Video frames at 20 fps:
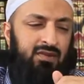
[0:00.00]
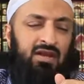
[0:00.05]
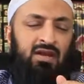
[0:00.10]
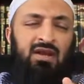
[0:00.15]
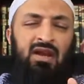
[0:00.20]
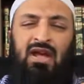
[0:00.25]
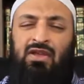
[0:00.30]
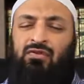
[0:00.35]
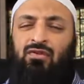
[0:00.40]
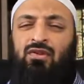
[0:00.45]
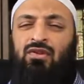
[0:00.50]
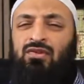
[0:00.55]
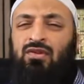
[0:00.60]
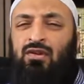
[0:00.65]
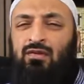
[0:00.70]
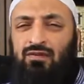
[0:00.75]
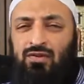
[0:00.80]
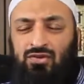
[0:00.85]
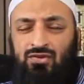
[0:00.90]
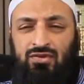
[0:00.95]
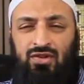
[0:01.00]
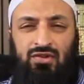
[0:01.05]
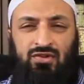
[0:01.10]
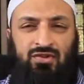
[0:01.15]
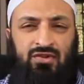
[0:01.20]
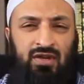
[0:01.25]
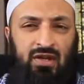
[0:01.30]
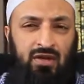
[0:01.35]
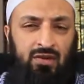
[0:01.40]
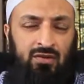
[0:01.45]
And as for this individual's
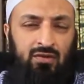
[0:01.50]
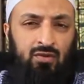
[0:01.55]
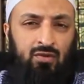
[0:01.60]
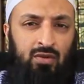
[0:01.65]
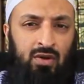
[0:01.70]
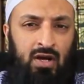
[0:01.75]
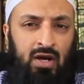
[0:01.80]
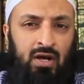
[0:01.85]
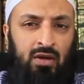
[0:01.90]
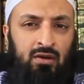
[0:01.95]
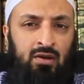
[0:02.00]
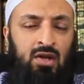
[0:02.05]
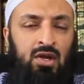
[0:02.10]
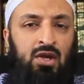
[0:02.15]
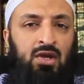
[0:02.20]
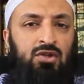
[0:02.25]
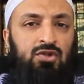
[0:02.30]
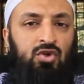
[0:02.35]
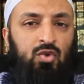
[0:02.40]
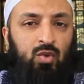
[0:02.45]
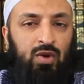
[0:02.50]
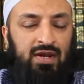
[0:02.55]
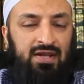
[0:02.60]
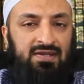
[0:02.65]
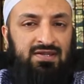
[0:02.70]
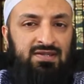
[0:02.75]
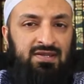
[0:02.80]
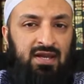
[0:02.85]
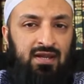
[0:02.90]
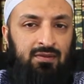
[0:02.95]
understanding of the Quran, to what
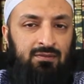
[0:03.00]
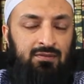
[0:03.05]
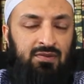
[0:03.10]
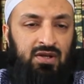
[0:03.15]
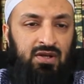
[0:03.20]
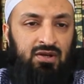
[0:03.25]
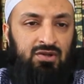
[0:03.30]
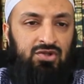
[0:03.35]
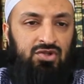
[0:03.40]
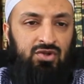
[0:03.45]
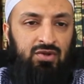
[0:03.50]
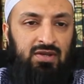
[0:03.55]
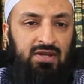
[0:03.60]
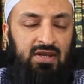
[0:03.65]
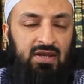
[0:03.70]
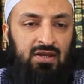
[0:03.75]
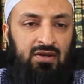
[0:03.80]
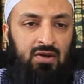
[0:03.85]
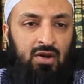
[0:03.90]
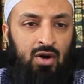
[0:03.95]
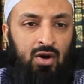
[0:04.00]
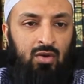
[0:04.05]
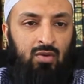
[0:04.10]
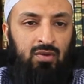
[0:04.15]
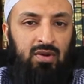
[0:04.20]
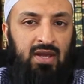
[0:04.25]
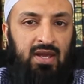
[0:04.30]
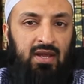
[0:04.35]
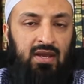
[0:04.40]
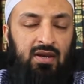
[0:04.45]
extent should he know,
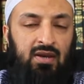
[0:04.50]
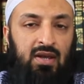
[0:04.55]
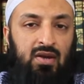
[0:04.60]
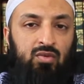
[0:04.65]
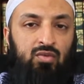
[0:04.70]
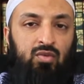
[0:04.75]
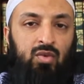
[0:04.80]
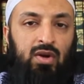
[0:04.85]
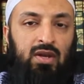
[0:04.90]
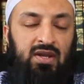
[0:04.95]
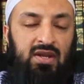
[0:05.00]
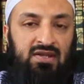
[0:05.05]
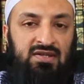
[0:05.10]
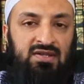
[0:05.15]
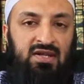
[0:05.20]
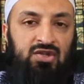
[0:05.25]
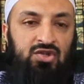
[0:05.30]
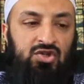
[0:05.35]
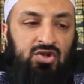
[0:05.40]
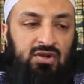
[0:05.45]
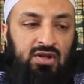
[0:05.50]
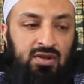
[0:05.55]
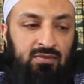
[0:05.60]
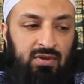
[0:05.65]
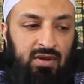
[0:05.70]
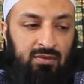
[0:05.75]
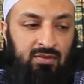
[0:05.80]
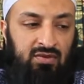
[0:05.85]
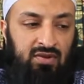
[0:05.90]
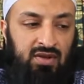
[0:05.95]
and what extent should he
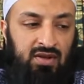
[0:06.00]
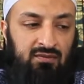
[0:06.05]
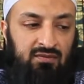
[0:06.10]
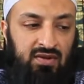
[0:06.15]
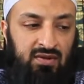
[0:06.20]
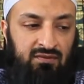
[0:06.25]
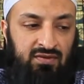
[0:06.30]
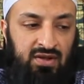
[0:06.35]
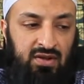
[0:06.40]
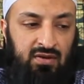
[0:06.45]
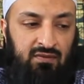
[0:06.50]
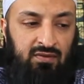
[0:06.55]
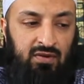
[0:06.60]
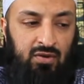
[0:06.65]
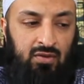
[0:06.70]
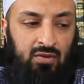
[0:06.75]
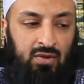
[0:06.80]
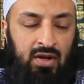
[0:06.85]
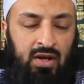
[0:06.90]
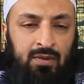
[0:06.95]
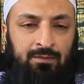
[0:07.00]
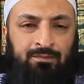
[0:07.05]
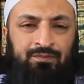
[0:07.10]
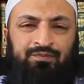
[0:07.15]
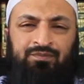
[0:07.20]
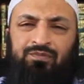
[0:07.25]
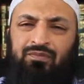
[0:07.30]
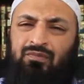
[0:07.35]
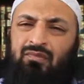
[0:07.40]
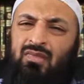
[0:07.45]
be able to give tafsir of the Quran?
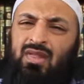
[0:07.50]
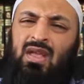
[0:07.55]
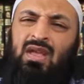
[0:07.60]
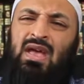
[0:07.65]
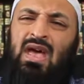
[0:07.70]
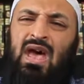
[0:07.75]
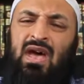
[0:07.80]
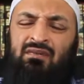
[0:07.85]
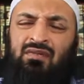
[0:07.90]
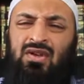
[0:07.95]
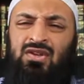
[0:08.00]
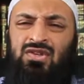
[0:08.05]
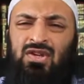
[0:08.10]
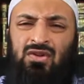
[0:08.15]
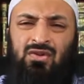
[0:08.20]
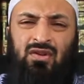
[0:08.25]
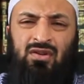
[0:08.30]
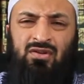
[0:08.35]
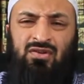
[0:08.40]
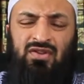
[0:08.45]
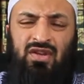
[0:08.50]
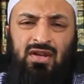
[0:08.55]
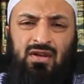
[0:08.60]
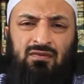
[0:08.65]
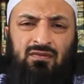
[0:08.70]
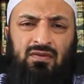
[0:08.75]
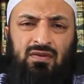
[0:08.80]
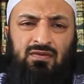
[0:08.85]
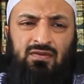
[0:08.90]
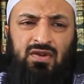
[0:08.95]
Having a general understanding
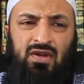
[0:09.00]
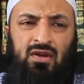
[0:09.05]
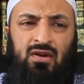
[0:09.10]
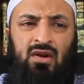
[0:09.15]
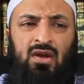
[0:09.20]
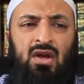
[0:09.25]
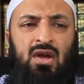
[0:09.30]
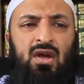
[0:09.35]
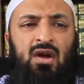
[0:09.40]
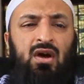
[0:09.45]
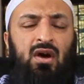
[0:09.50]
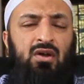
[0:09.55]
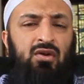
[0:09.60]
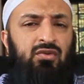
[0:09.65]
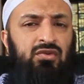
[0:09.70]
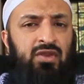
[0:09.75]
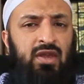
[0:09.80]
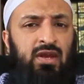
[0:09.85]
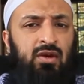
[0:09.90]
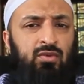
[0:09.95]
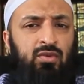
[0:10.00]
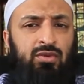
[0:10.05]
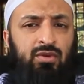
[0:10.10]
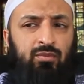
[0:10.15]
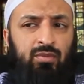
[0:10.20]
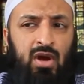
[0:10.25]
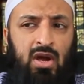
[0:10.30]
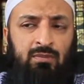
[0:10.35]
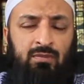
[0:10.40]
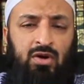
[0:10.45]
of the tafsir, understanding what the
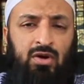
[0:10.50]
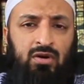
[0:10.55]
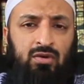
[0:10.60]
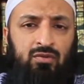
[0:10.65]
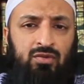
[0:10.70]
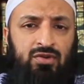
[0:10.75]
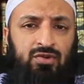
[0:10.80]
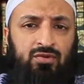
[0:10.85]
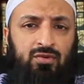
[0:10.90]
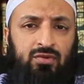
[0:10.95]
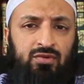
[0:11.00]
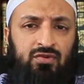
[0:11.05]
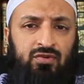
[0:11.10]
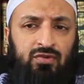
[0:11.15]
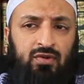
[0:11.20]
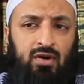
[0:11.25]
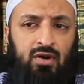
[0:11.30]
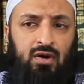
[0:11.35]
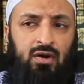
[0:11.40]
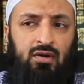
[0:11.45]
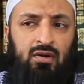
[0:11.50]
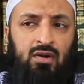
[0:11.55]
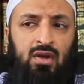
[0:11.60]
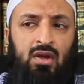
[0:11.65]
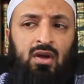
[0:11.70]
primary resources are,